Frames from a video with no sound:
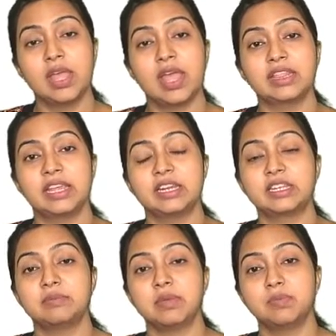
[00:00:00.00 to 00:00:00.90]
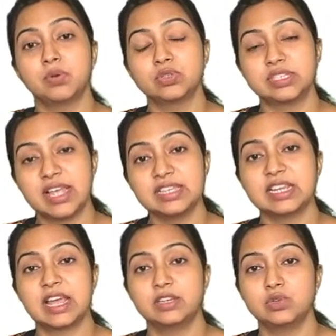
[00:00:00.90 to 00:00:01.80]
And then it can be
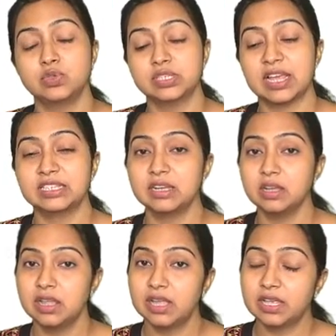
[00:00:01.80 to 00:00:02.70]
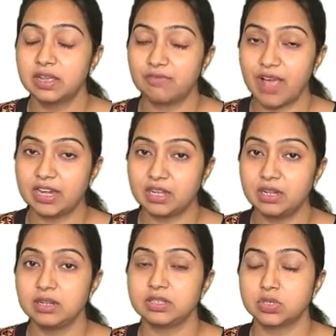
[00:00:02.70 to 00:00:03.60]
processed and used as a
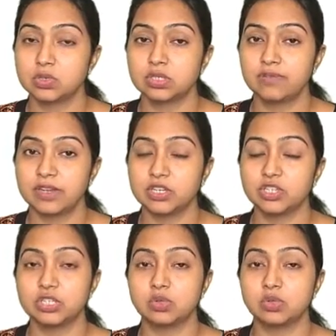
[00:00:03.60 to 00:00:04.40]
final source of energy.